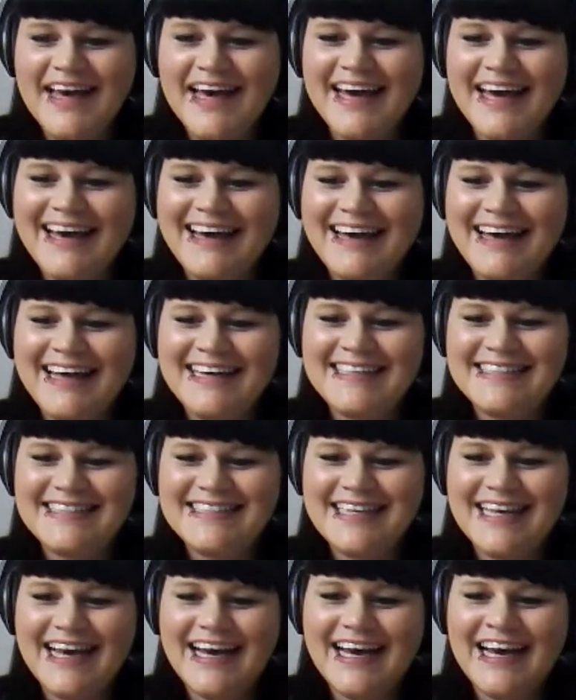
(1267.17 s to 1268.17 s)

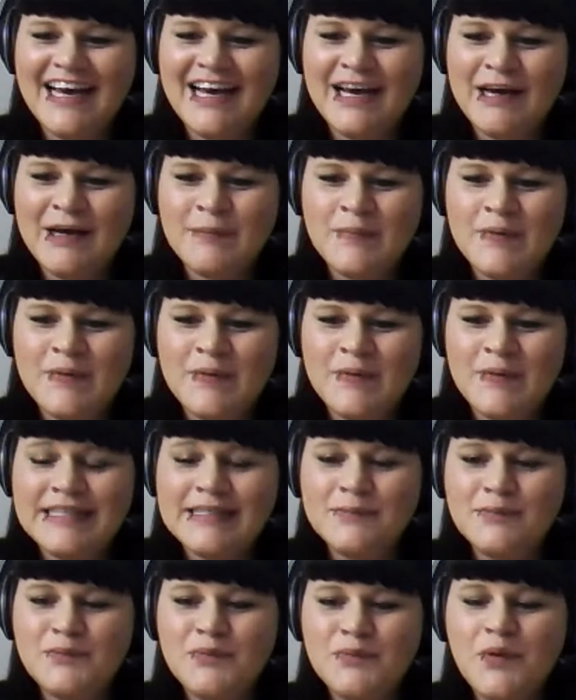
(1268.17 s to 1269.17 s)
And it's
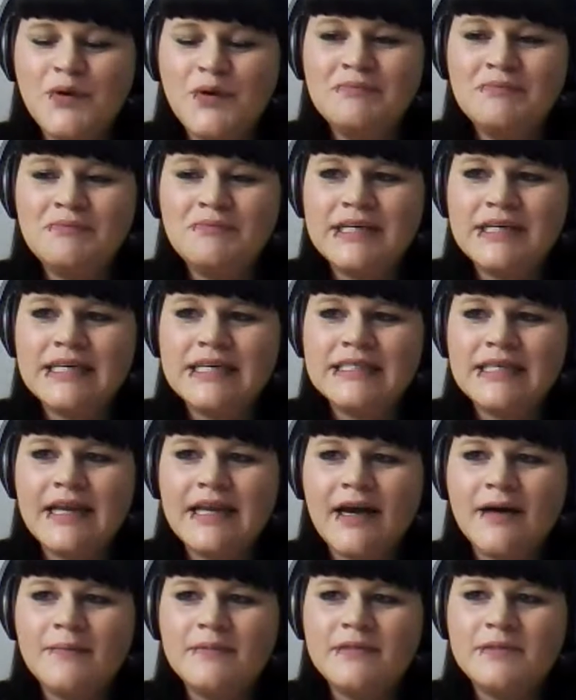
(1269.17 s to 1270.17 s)
important because it
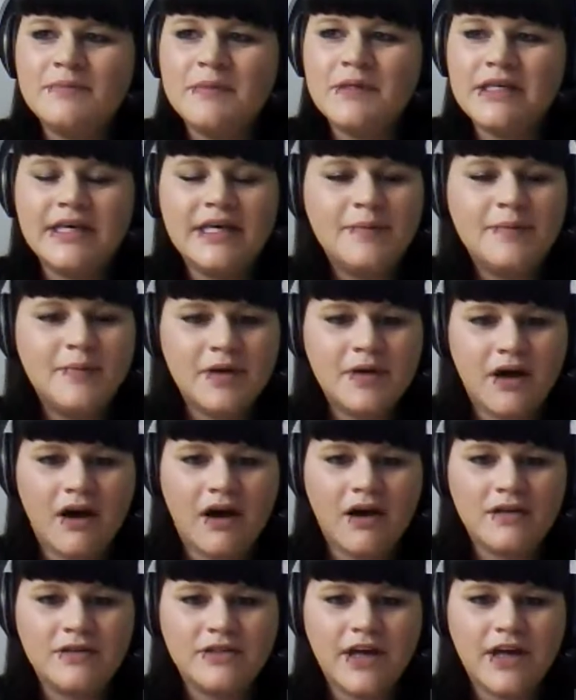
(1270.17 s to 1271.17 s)
helps me keep in
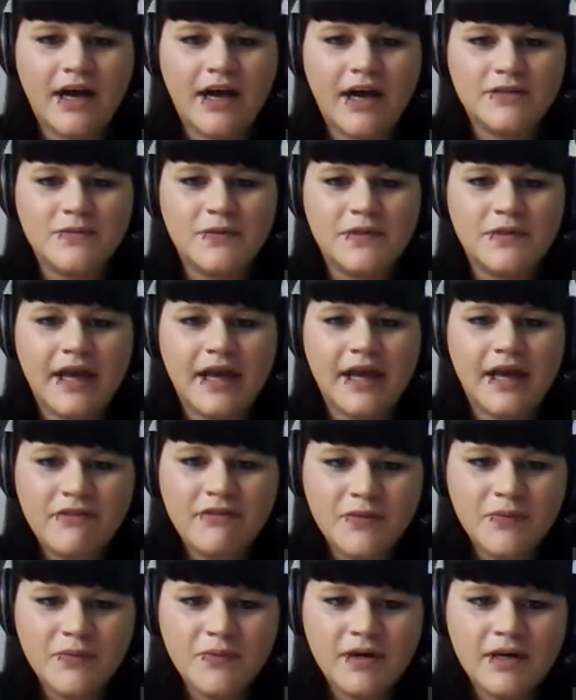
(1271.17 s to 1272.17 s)
contact with
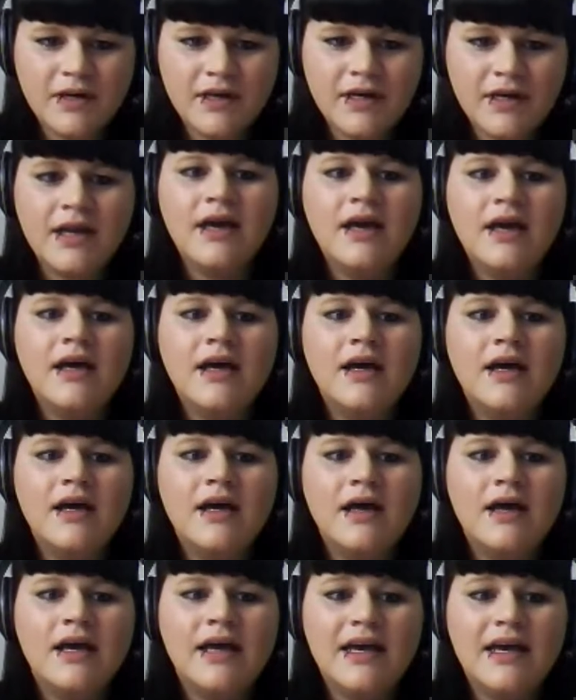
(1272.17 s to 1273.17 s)
everyone
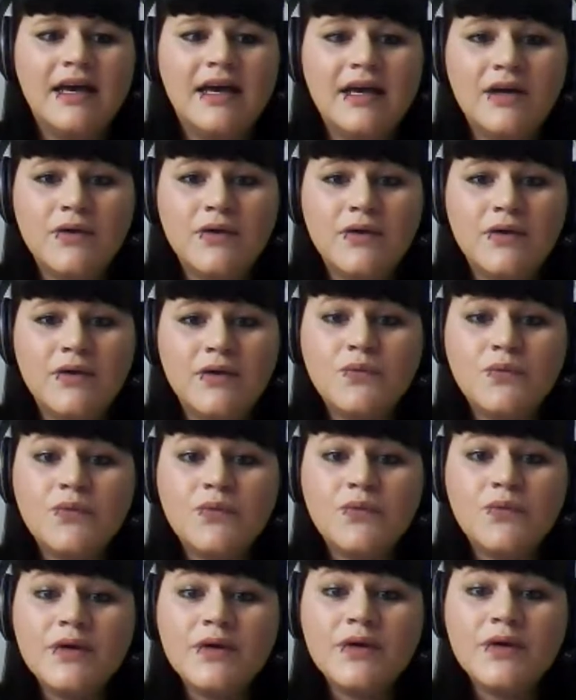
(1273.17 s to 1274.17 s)
in real time,
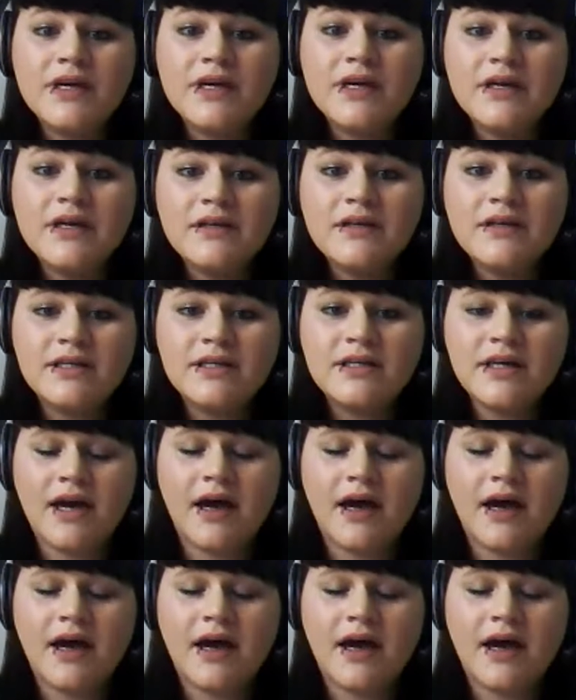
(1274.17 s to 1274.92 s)
is what we call that.